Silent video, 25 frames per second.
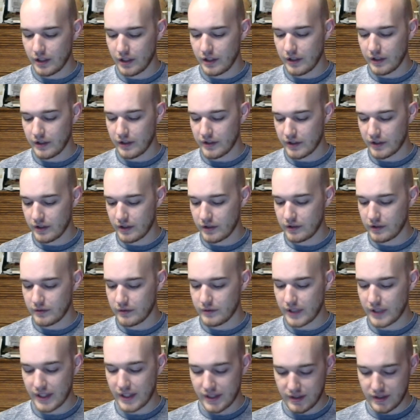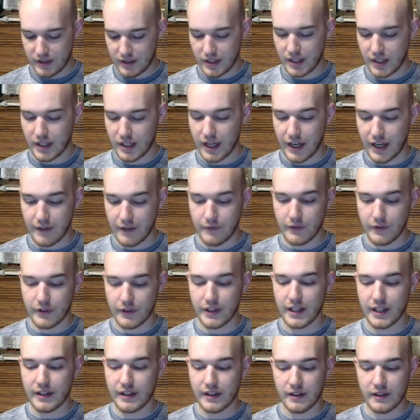So I feel
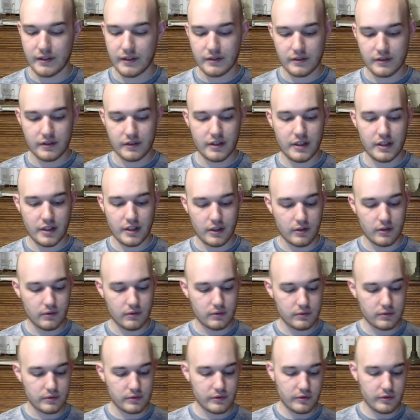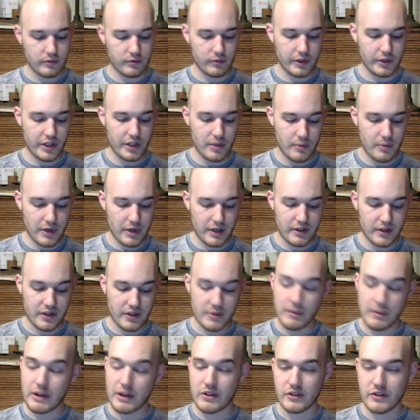like that, you know, when compared
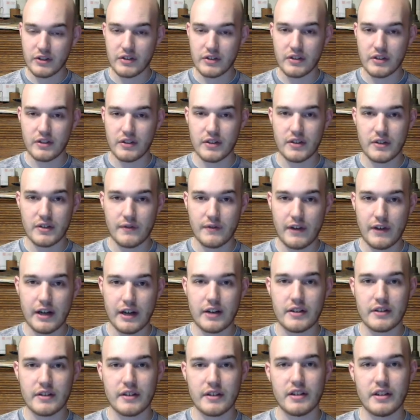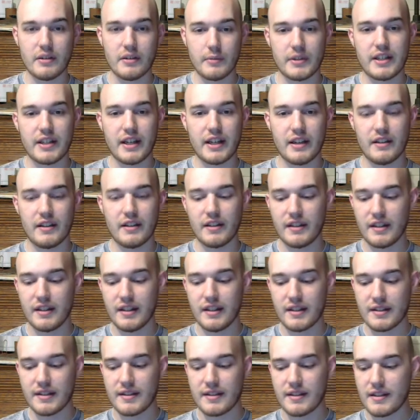especially to this Fyreslayer battalion, that
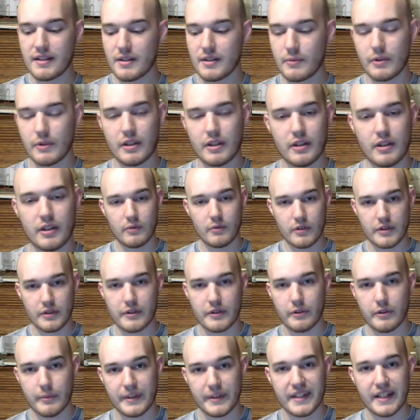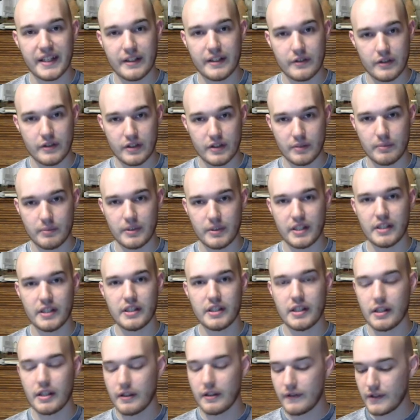this is what a Scroll battalion should be.
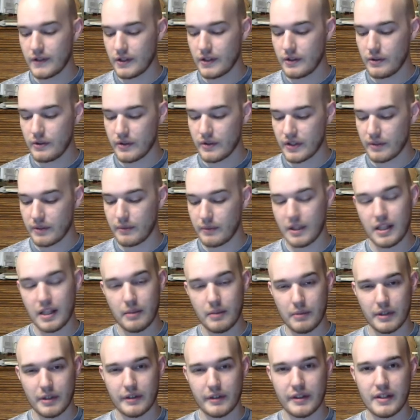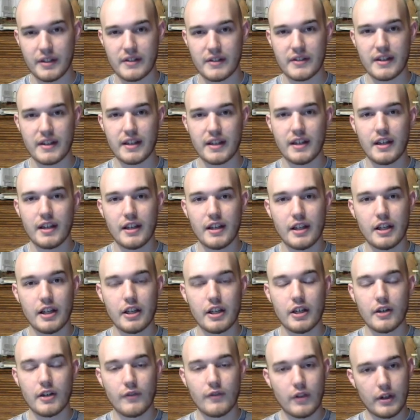It gives you some neat abilities that
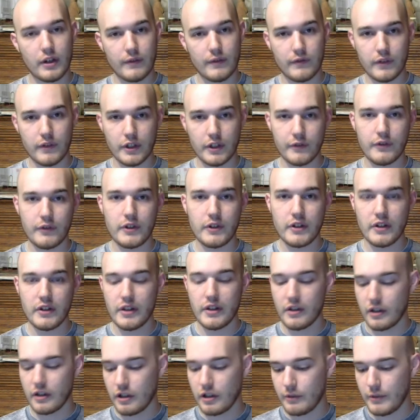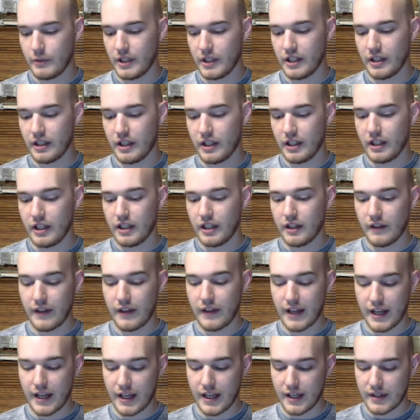are very fluffy to the army,
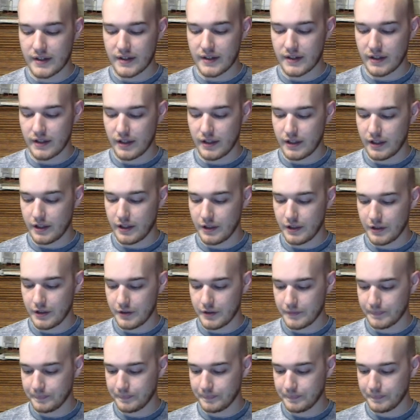that are